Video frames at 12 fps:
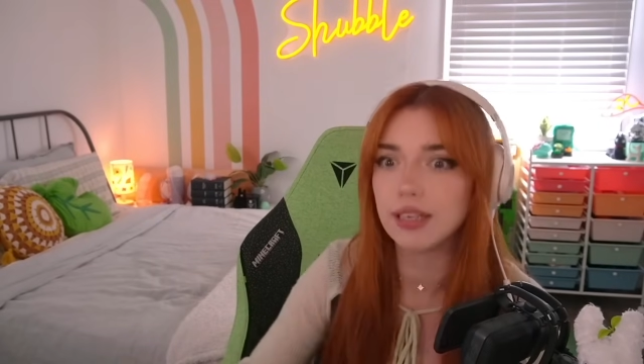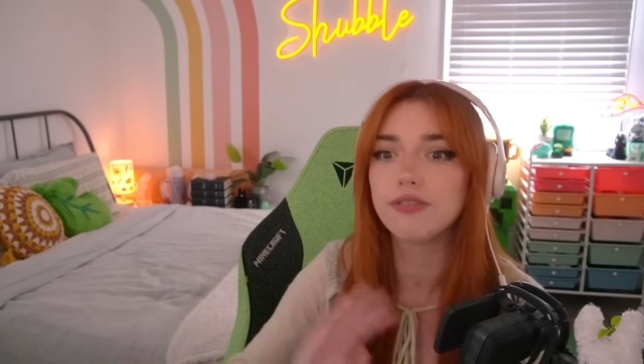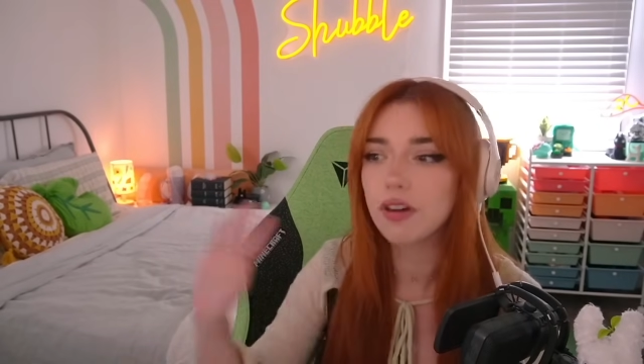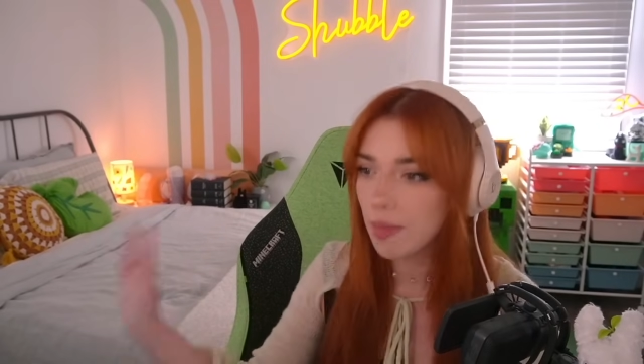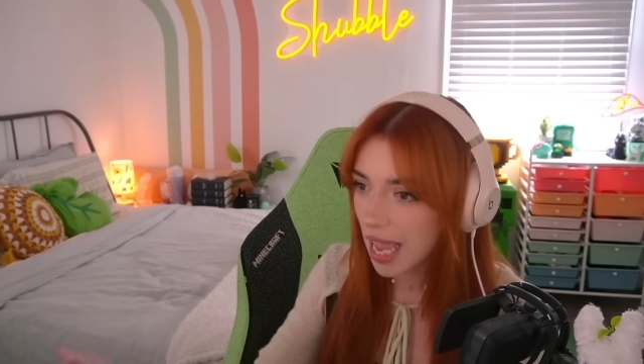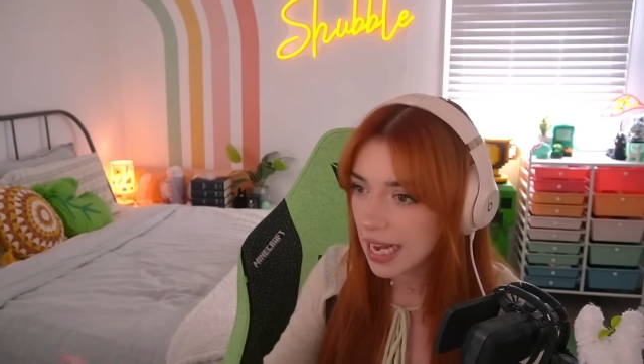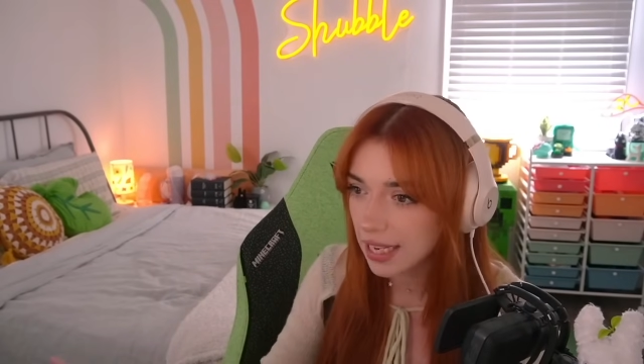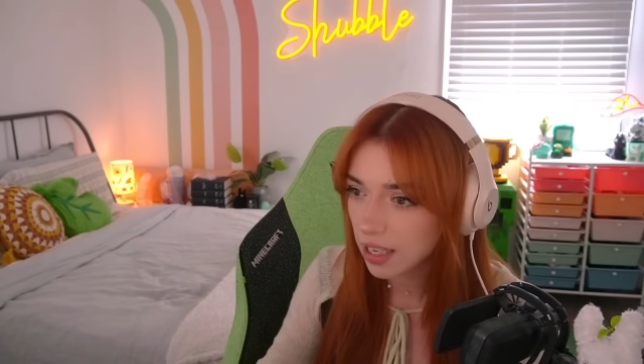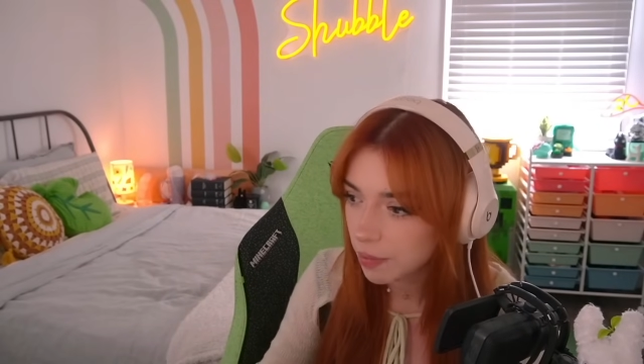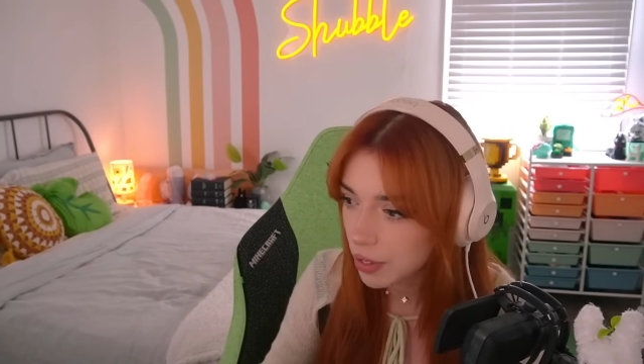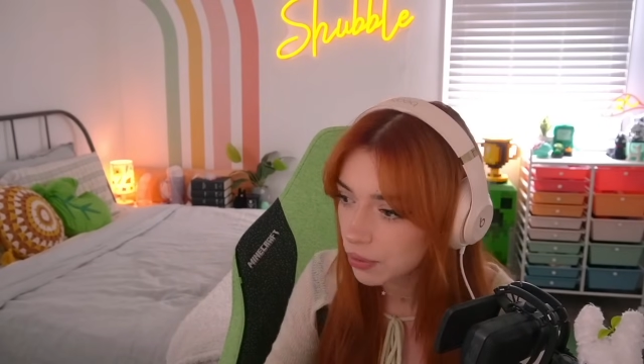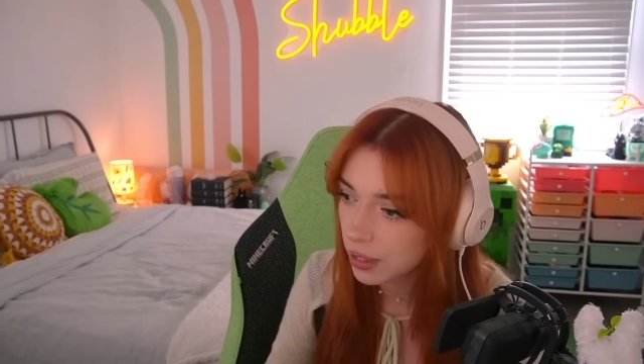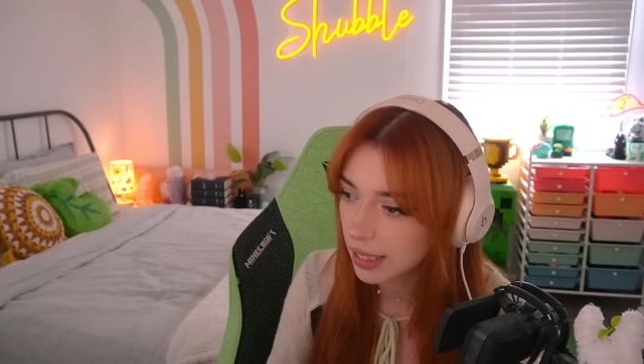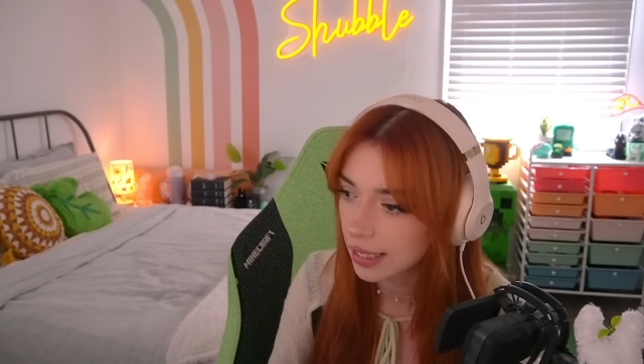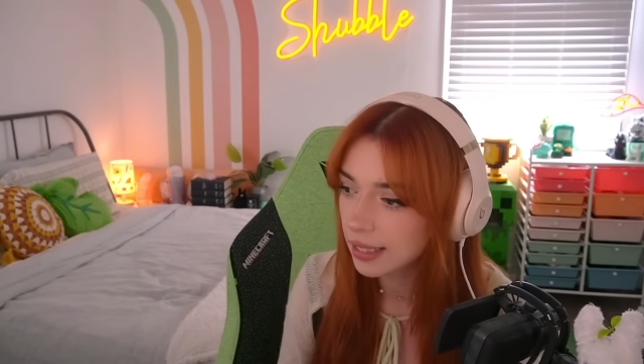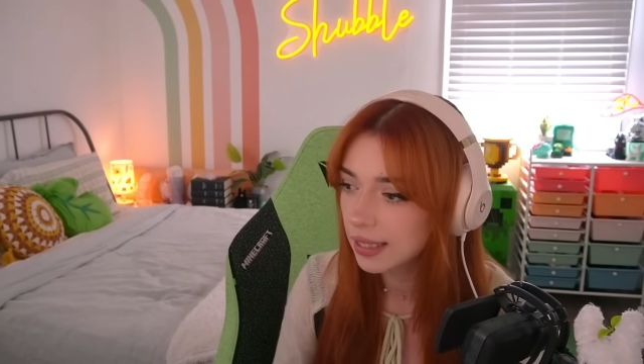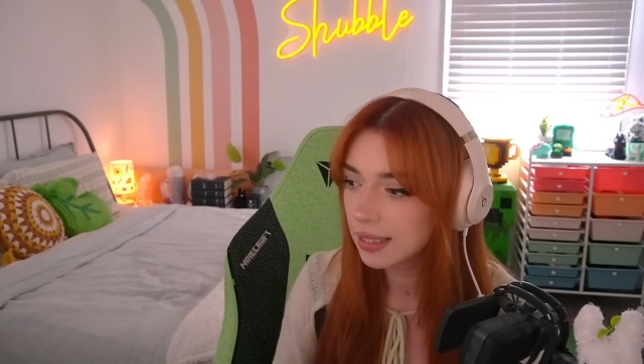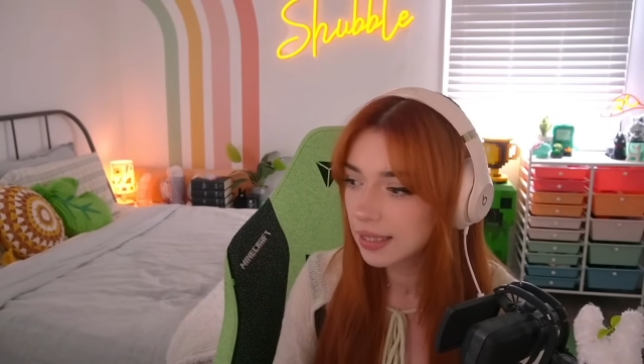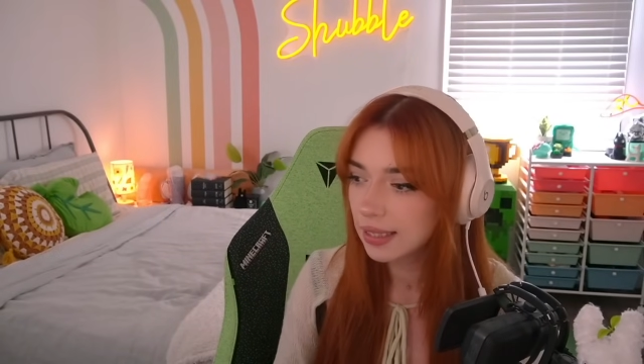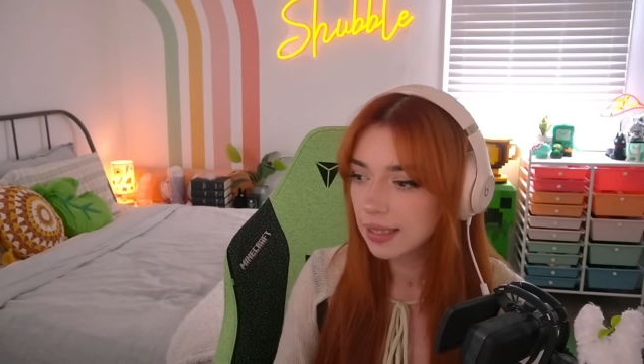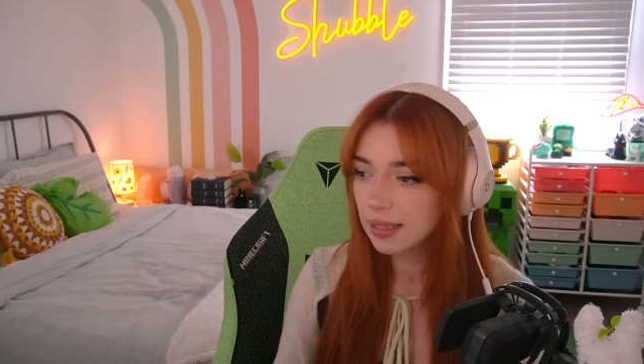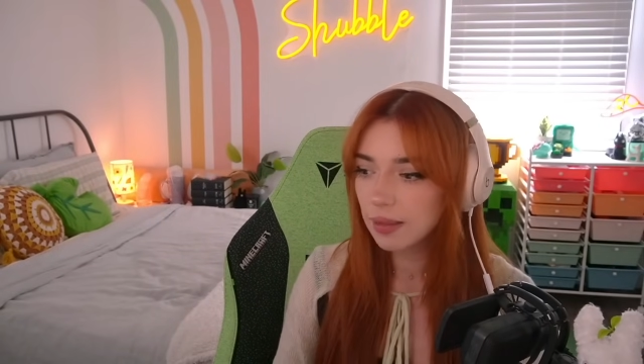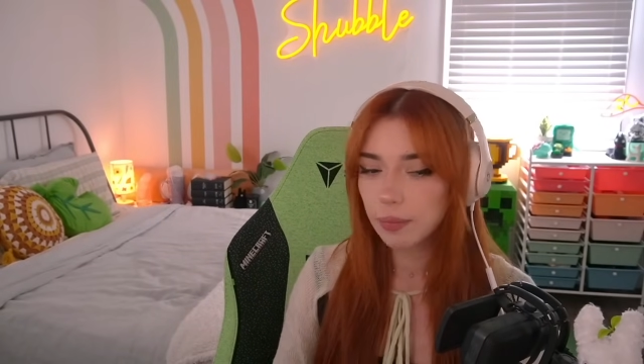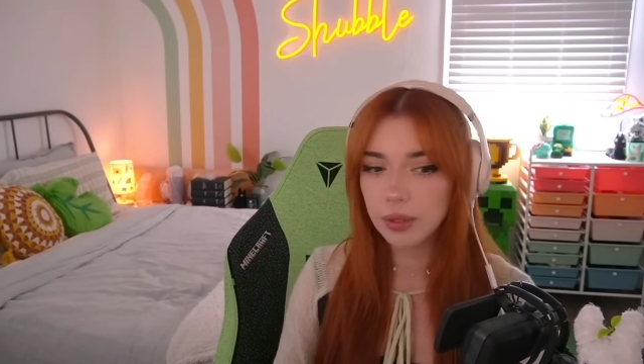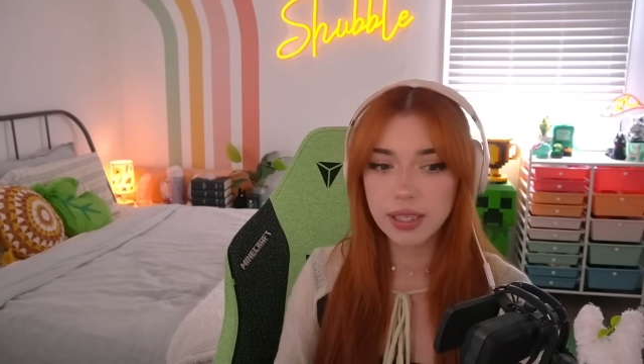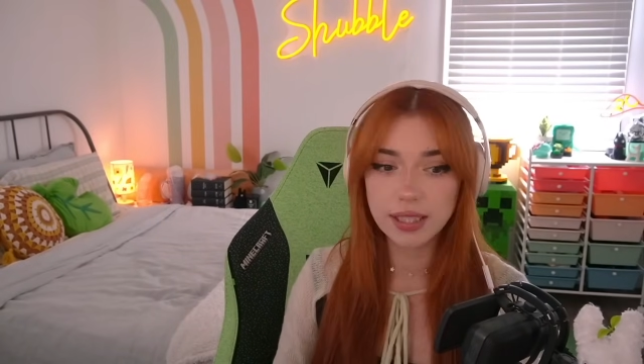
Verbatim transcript: from any community, because